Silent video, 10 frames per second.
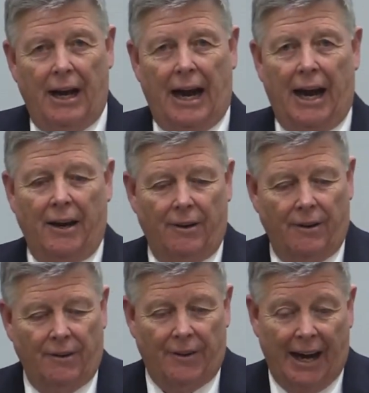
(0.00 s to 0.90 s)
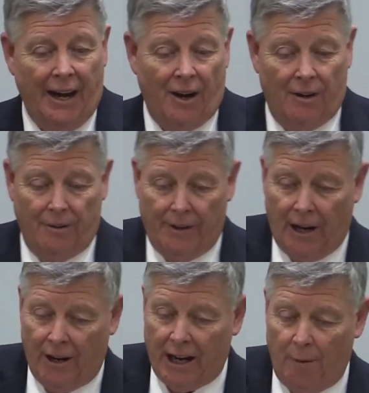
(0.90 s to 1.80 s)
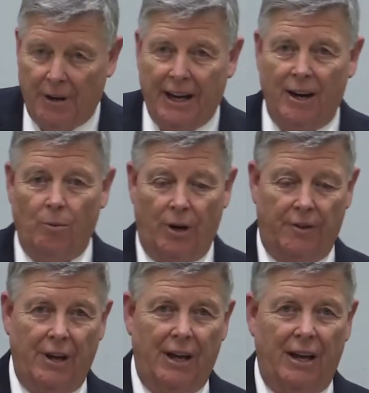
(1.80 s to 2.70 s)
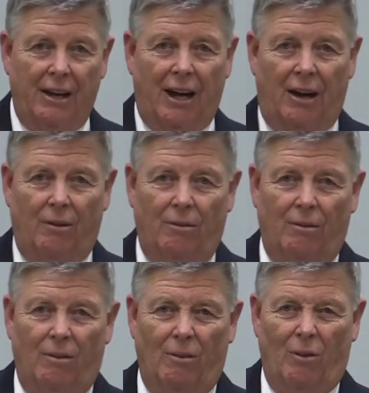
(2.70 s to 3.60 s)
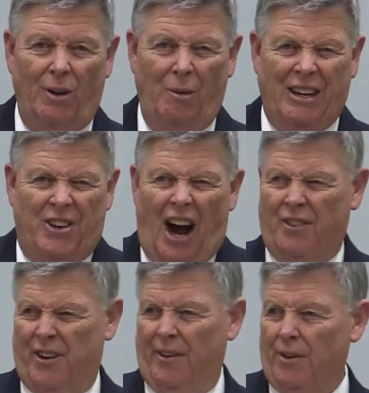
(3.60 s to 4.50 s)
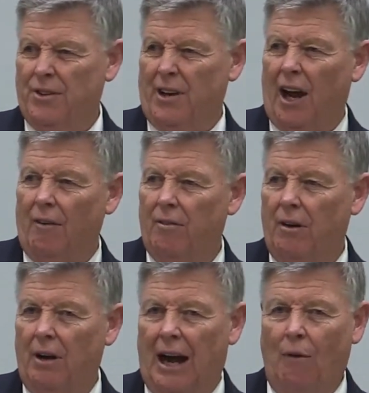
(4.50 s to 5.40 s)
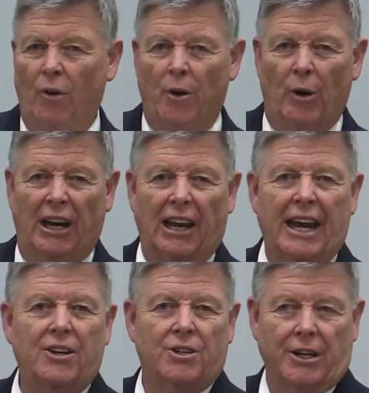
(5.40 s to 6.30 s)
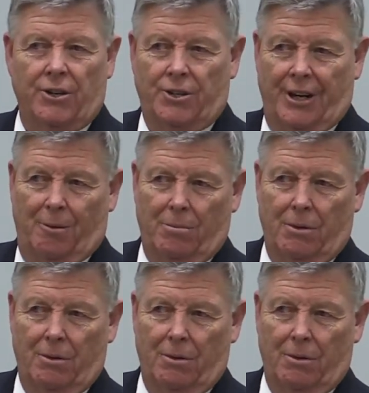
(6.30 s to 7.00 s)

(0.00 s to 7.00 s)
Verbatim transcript: and they are they're coming in with uh, what do you mean doctrinal stuff? I want a relationship,